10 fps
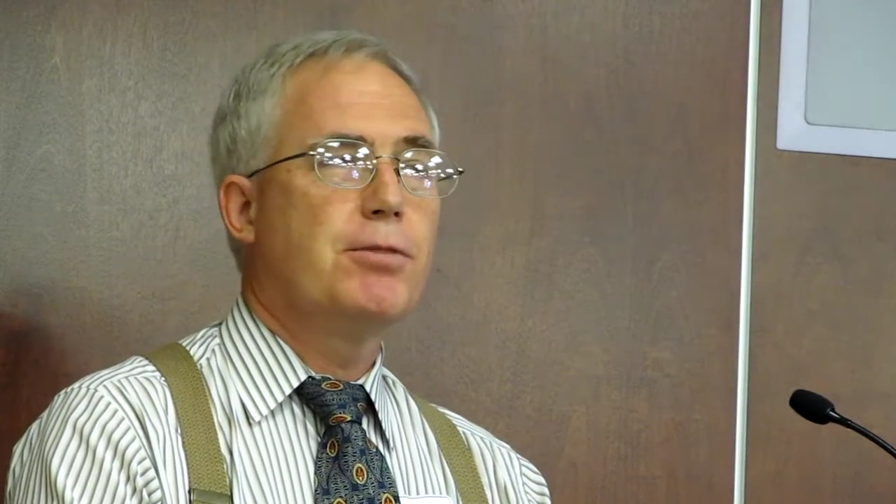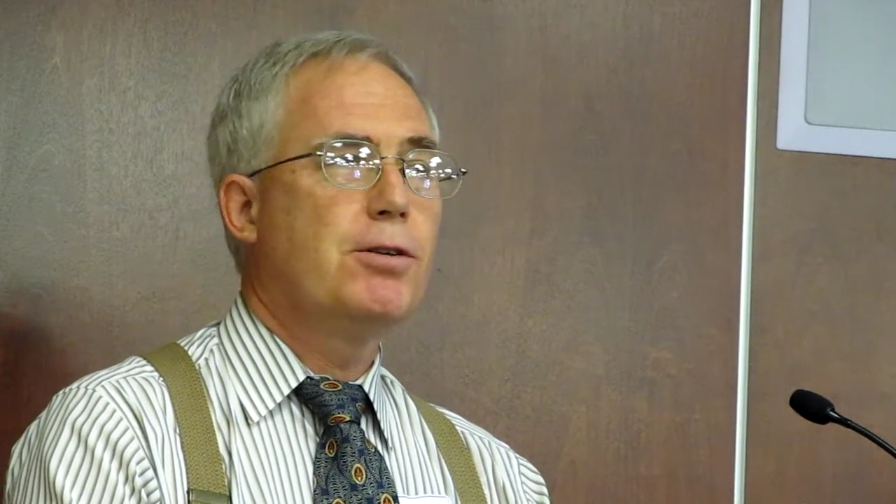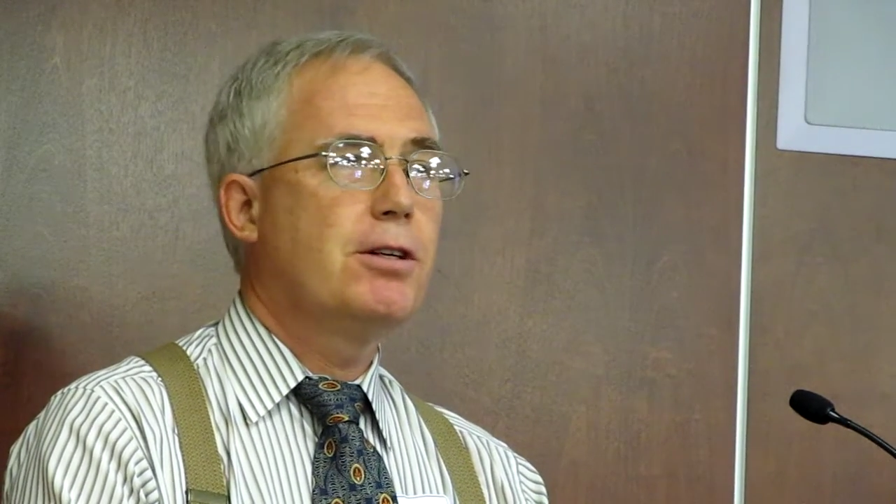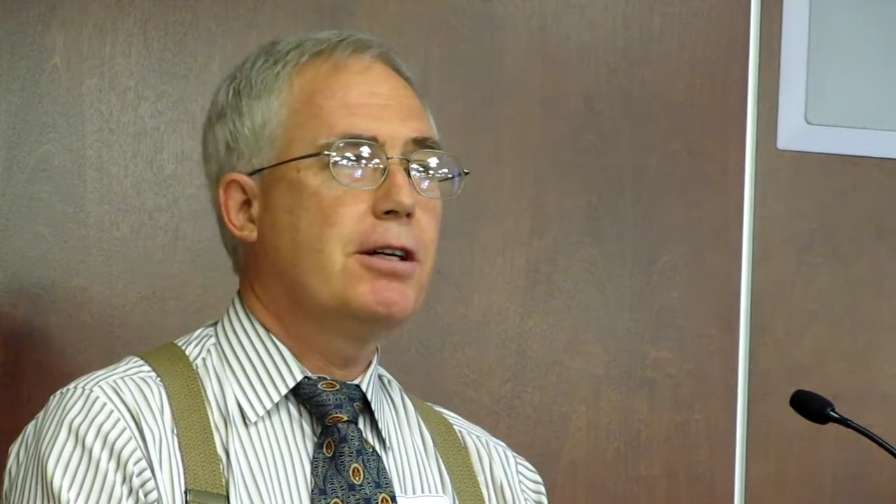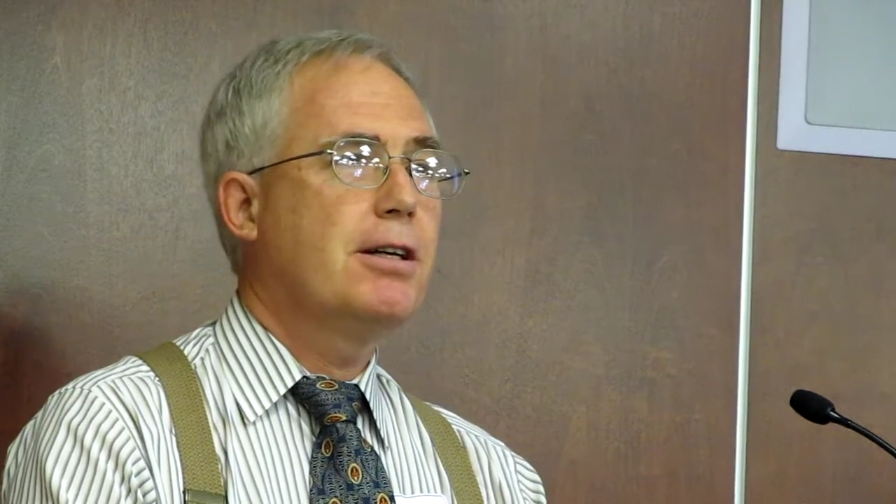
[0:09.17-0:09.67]

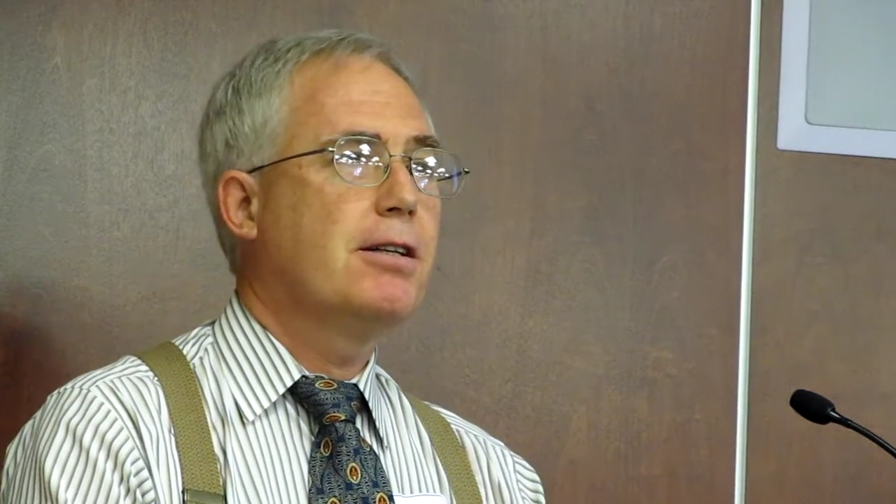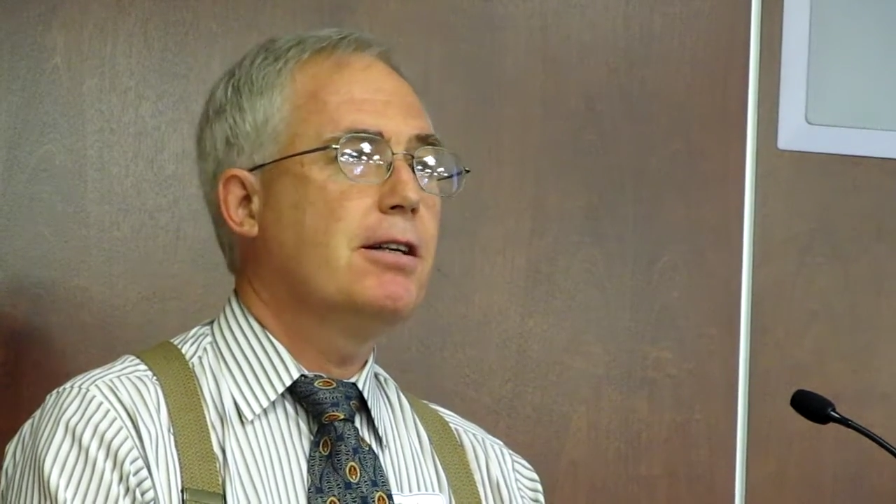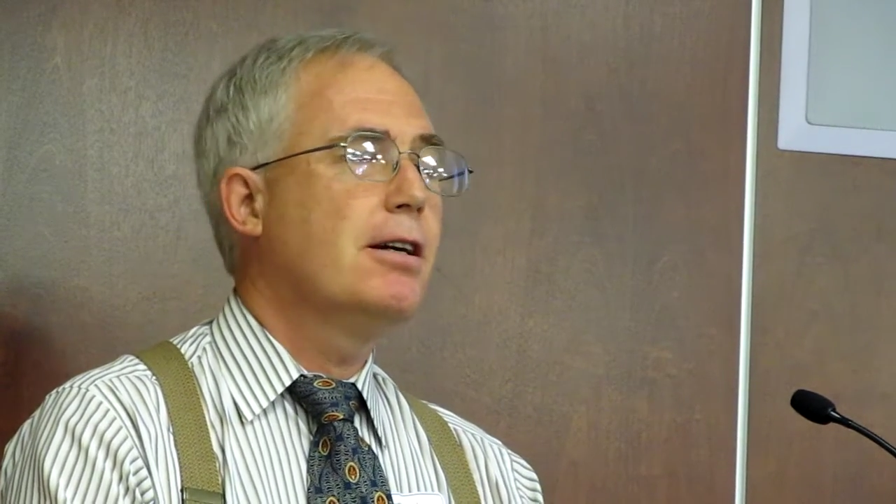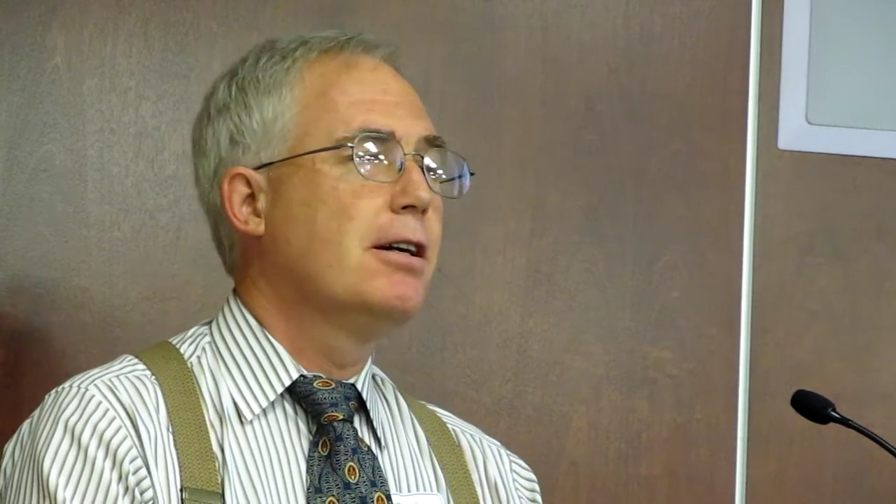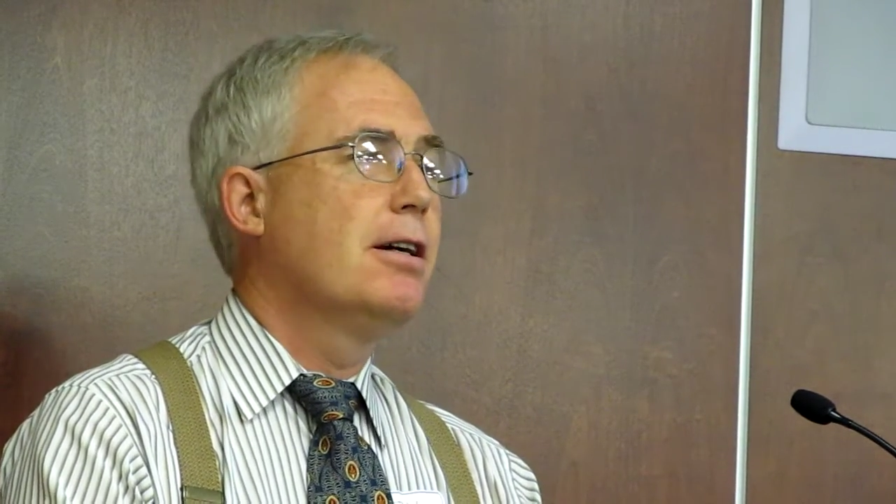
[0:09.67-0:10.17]
community
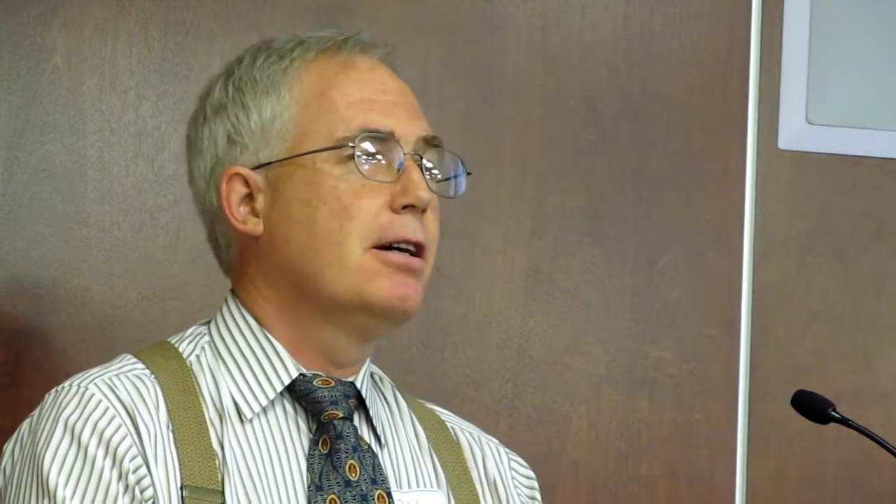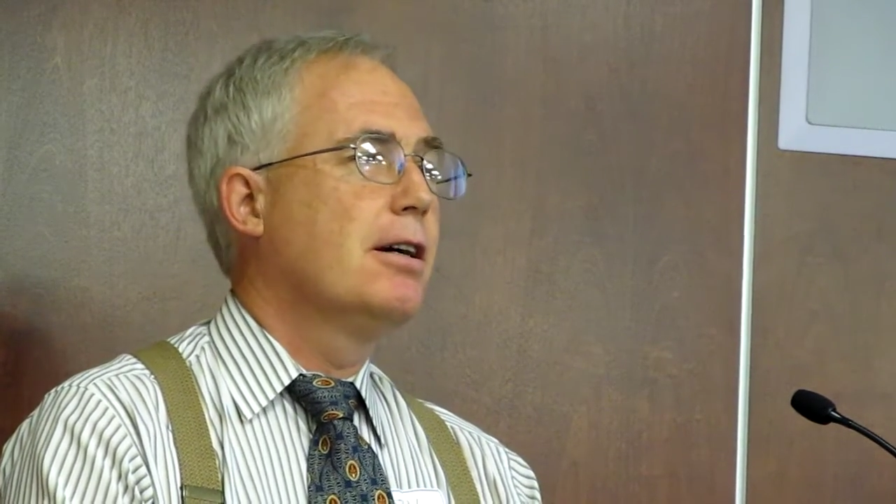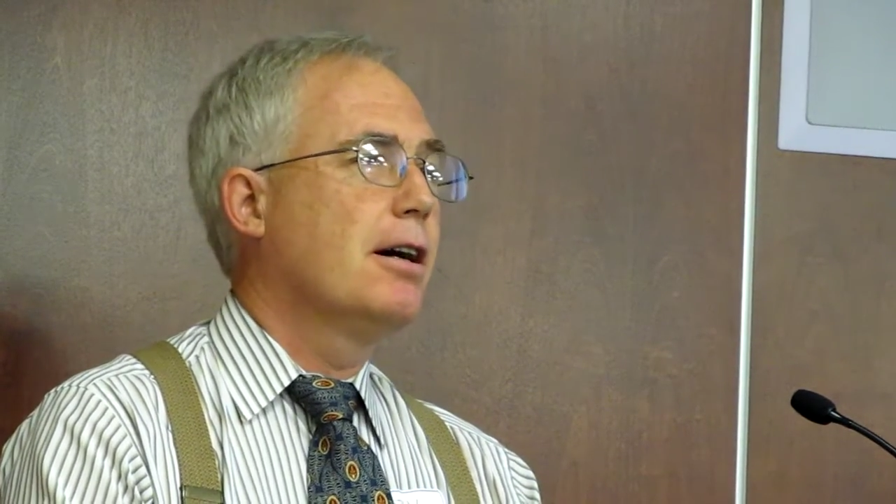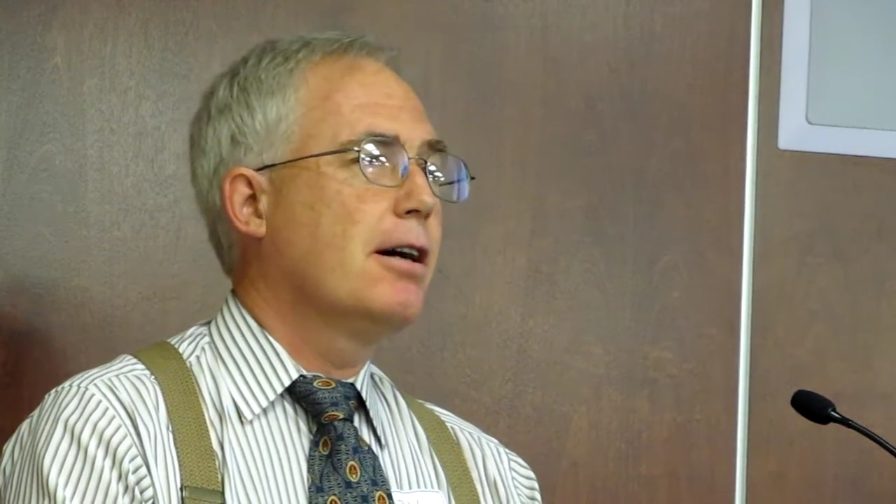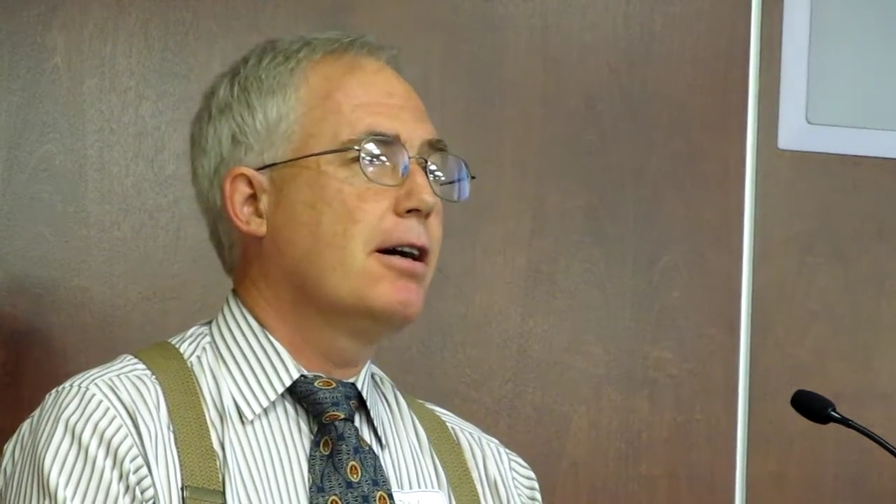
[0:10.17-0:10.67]
in
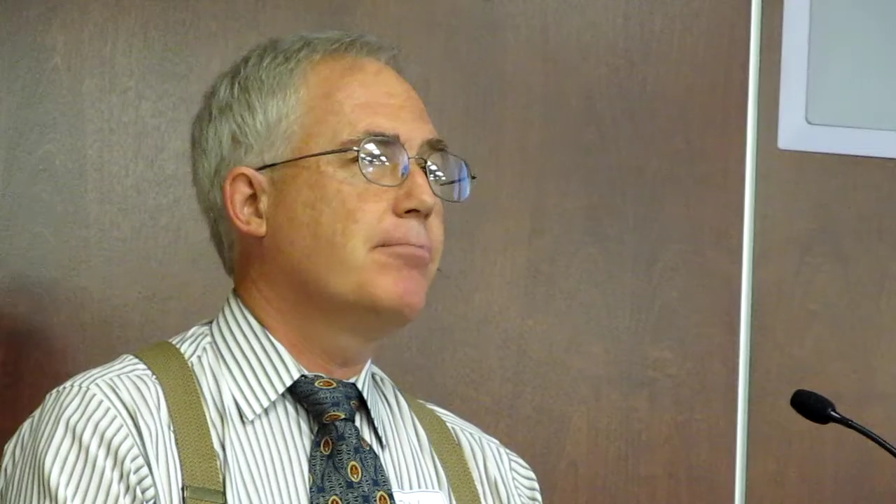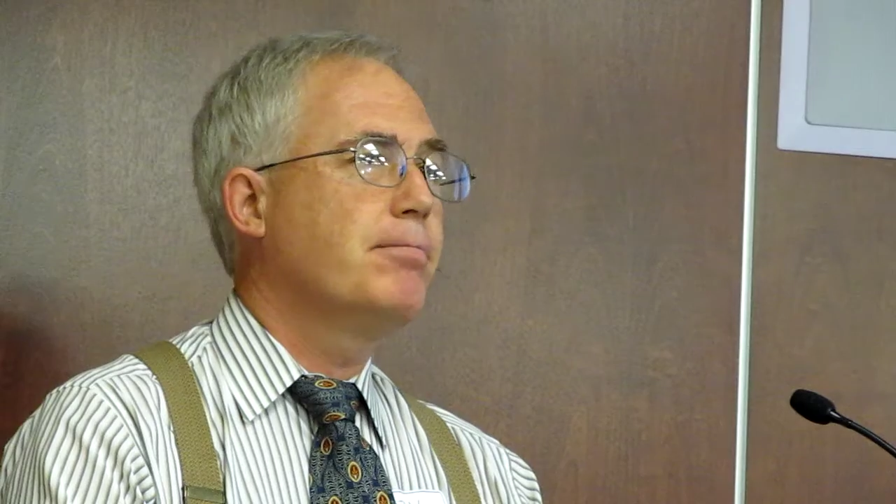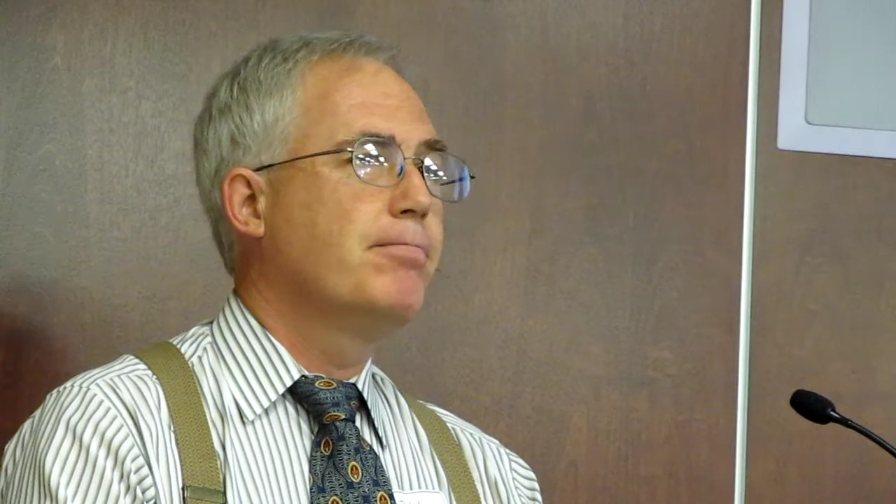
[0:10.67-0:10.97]
uh,